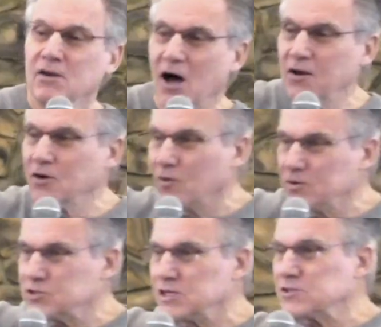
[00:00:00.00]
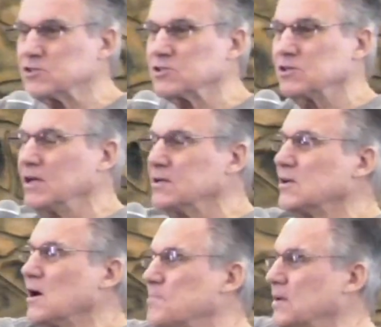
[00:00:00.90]
not knowing Jesus and
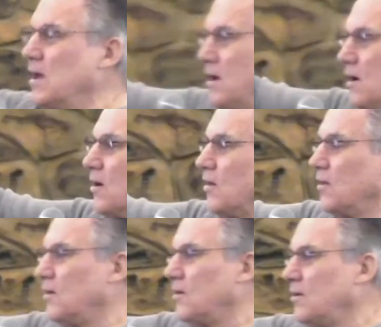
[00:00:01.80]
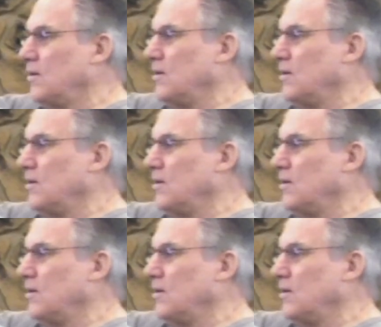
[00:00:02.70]
ending up in hell,